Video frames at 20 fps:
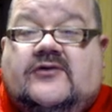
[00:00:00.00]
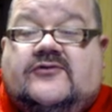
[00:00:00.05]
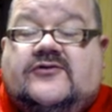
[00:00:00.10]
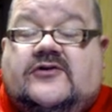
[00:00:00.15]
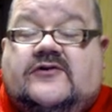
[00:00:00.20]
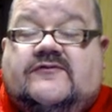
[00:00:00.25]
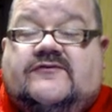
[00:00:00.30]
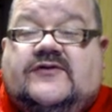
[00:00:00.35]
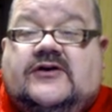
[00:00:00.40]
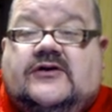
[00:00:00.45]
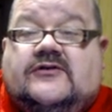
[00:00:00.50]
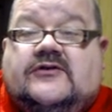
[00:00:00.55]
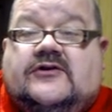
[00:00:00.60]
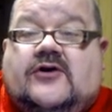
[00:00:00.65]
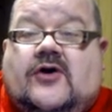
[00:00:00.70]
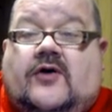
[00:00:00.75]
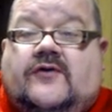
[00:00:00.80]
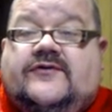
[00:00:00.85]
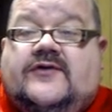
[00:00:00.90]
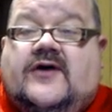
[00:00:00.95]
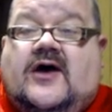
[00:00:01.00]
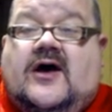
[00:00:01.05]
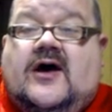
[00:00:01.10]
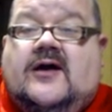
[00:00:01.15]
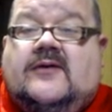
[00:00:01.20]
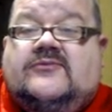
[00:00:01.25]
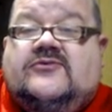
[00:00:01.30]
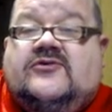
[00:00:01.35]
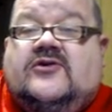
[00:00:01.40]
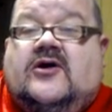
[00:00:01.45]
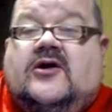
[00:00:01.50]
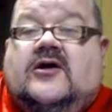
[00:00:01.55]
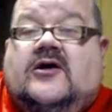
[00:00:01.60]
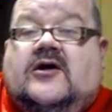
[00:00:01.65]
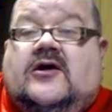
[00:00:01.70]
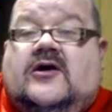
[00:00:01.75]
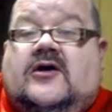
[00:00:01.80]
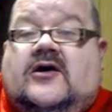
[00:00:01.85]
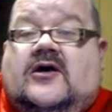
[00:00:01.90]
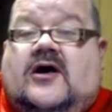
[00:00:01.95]
on the field at all times.
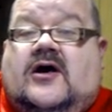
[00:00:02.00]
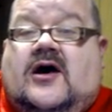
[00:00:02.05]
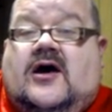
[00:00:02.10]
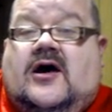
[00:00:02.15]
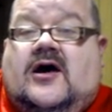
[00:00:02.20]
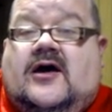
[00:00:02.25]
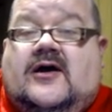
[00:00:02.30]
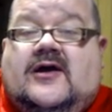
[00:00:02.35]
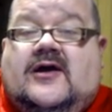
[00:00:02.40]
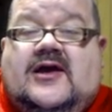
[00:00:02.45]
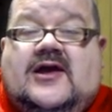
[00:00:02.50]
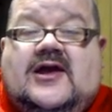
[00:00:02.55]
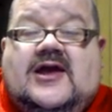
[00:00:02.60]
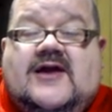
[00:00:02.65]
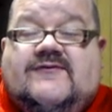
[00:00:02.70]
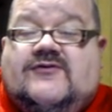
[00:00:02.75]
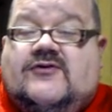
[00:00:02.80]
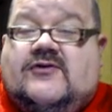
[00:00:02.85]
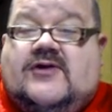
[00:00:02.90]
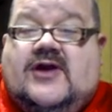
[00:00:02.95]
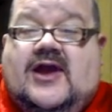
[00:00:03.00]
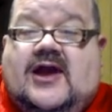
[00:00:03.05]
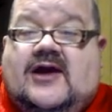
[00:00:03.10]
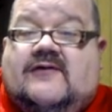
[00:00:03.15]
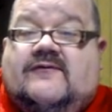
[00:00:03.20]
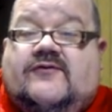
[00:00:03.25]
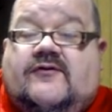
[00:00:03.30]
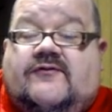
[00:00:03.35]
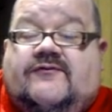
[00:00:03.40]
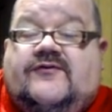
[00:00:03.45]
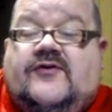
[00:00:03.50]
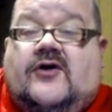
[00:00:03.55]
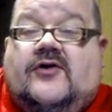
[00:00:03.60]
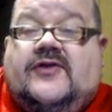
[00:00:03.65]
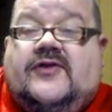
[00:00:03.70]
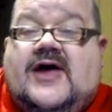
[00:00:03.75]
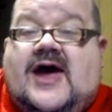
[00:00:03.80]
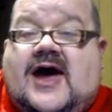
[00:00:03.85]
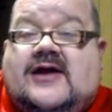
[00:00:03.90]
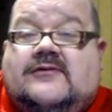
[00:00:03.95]
Uh, if you can't fulfill
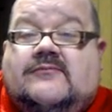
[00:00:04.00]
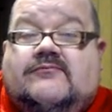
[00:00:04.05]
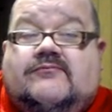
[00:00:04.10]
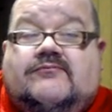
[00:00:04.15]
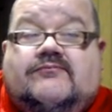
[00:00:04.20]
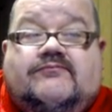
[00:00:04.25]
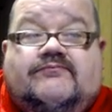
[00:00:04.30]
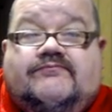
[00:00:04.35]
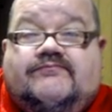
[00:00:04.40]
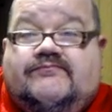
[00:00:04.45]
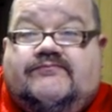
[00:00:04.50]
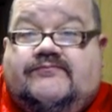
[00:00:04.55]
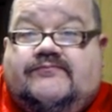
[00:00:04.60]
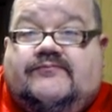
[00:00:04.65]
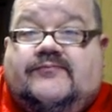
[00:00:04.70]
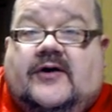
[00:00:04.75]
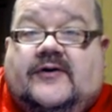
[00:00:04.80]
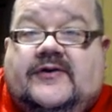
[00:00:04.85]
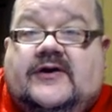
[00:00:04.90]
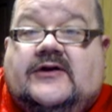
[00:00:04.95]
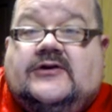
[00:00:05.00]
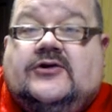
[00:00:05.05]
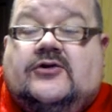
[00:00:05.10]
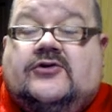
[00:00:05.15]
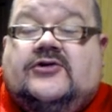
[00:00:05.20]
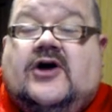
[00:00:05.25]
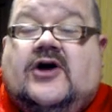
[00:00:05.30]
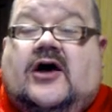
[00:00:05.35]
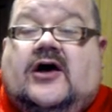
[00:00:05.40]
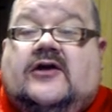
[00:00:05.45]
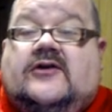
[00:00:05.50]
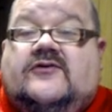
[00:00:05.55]
that, well, then you're done.